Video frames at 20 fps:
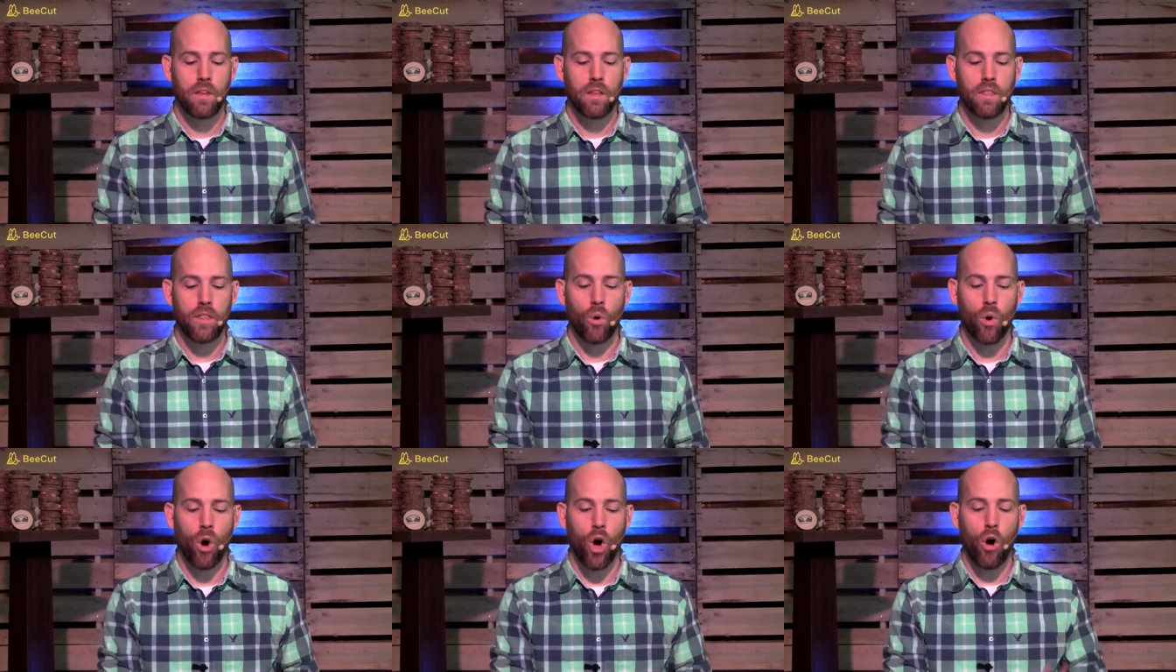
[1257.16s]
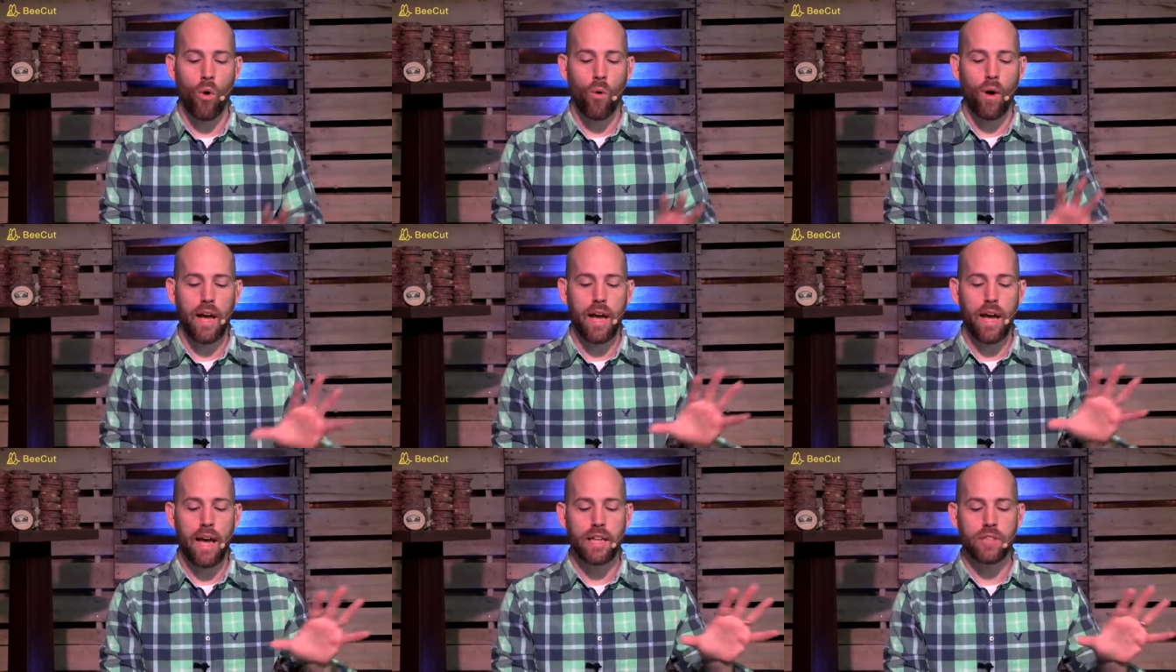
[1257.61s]
They're
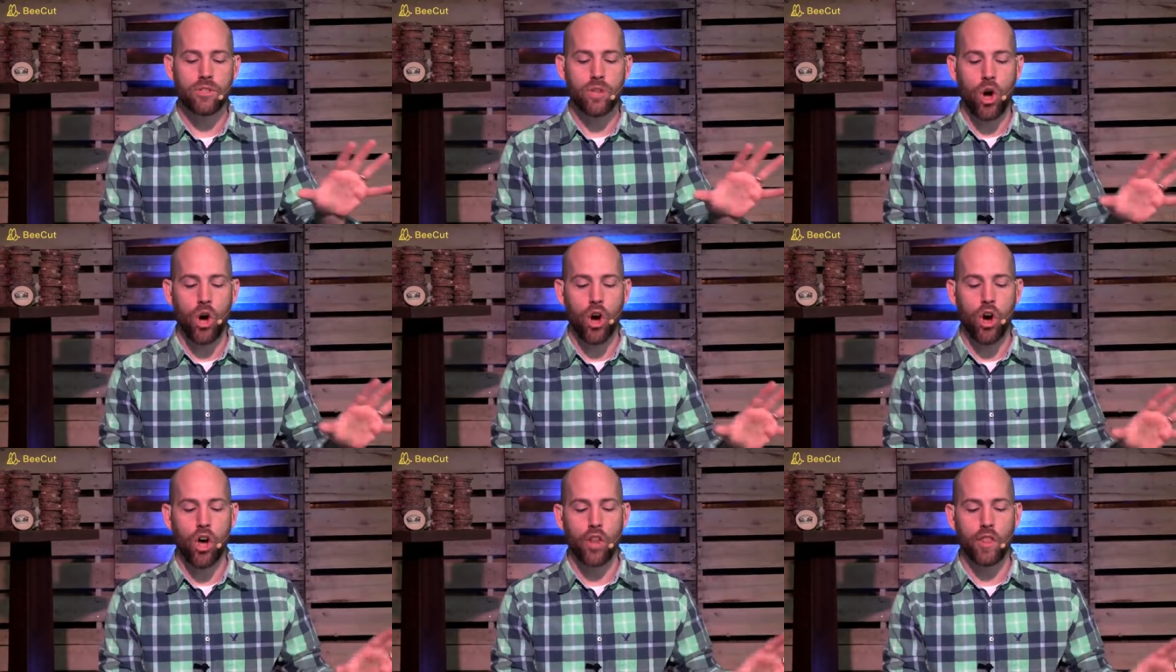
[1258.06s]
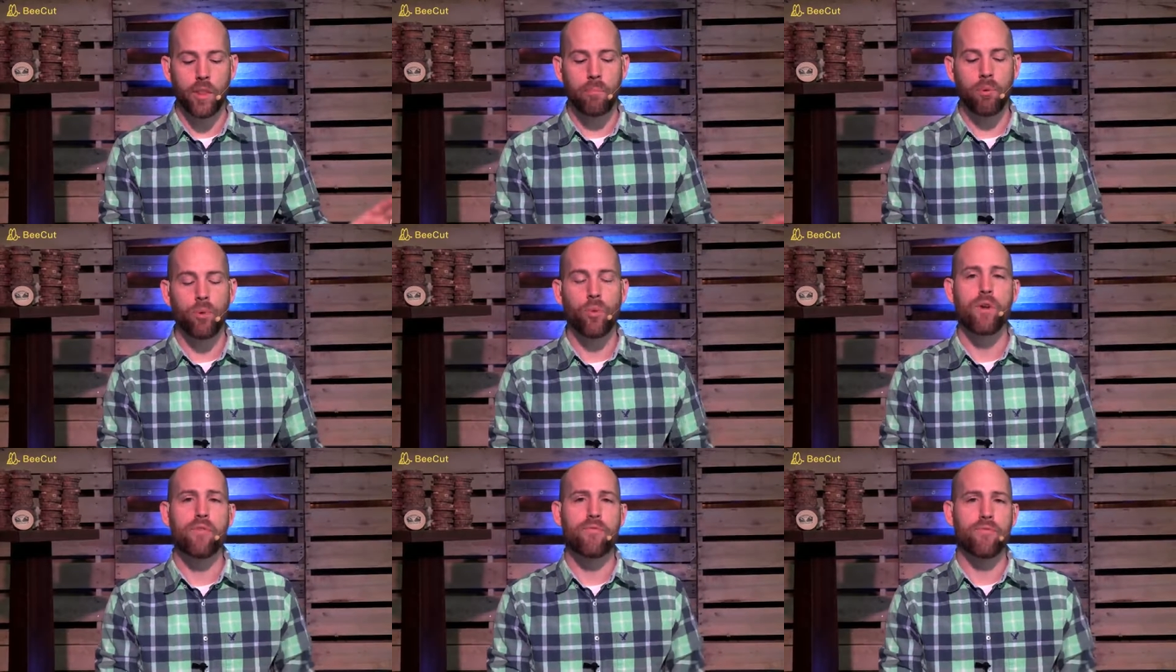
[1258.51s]
always on the
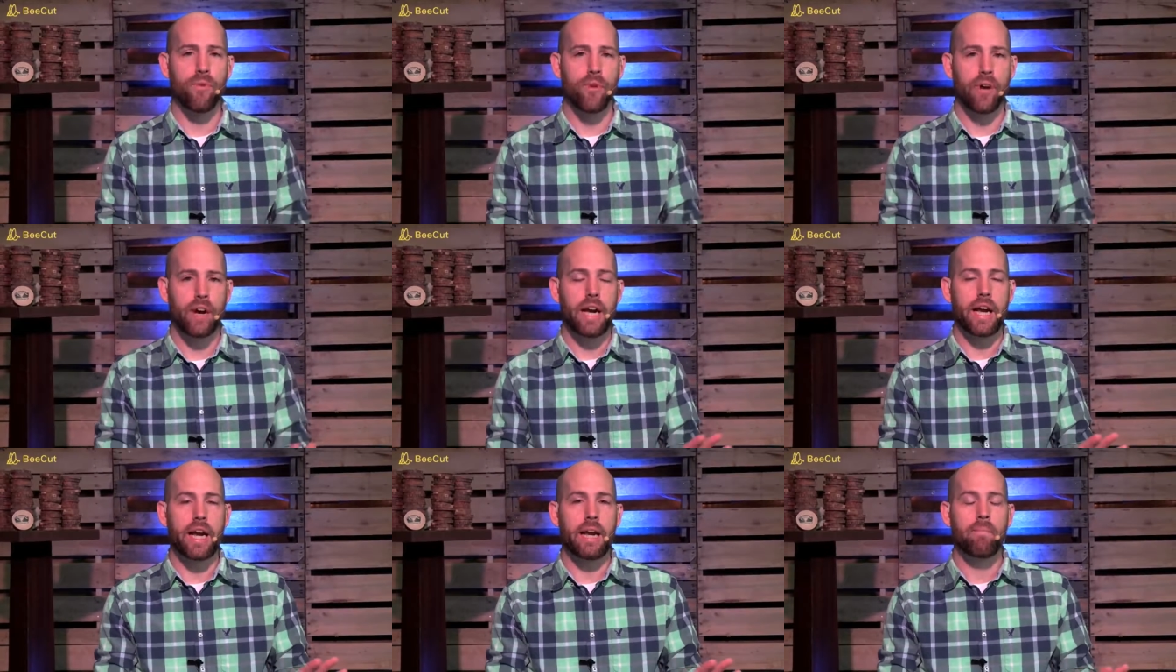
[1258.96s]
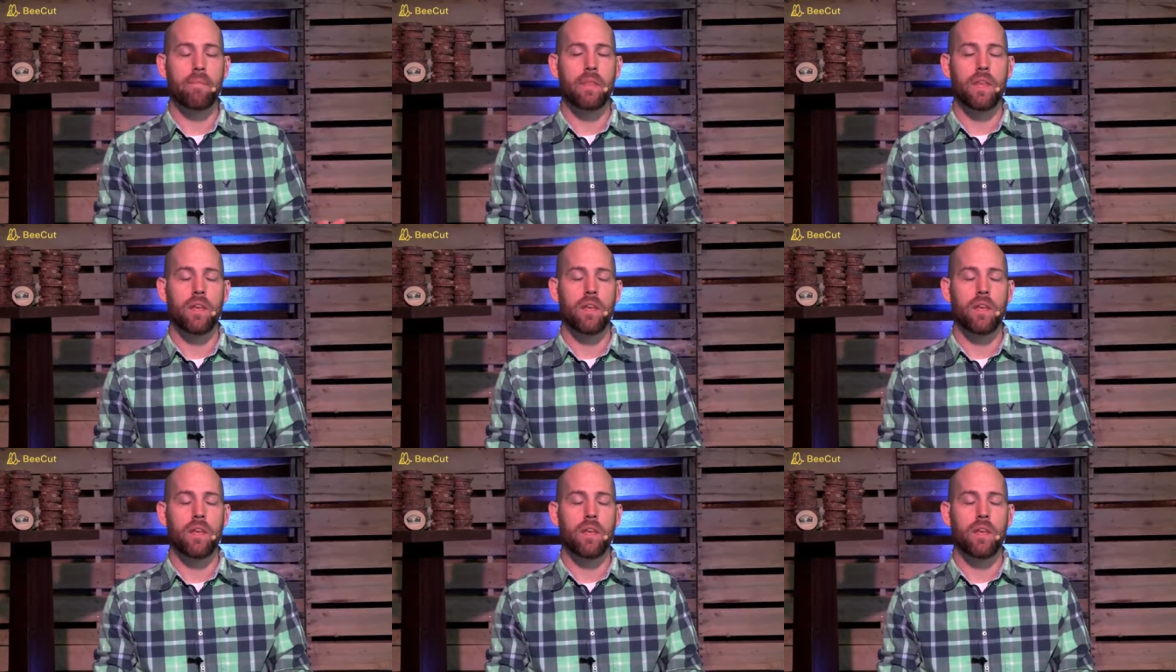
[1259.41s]
periphery,